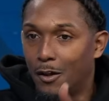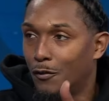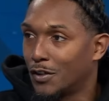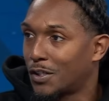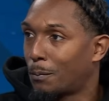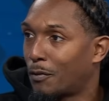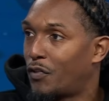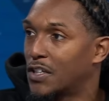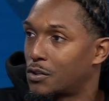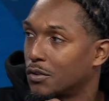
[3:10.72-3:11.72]
over to the
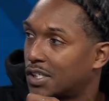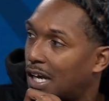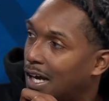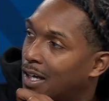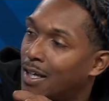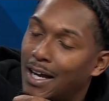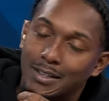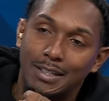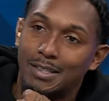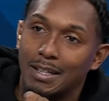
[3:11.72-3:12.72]
professional side, I
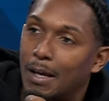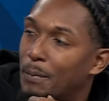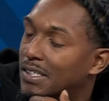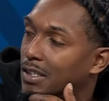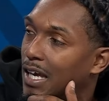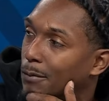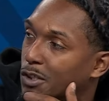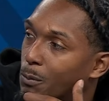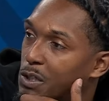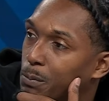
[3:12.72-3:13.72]
think that, that makes the game
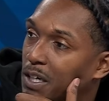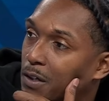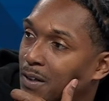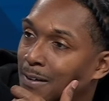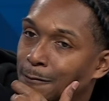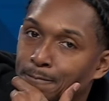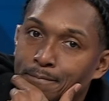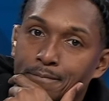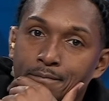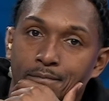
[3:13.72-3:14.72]
so much better. Hey, and Lou,
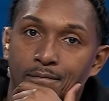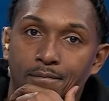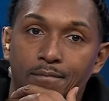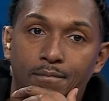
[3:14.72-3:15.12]
and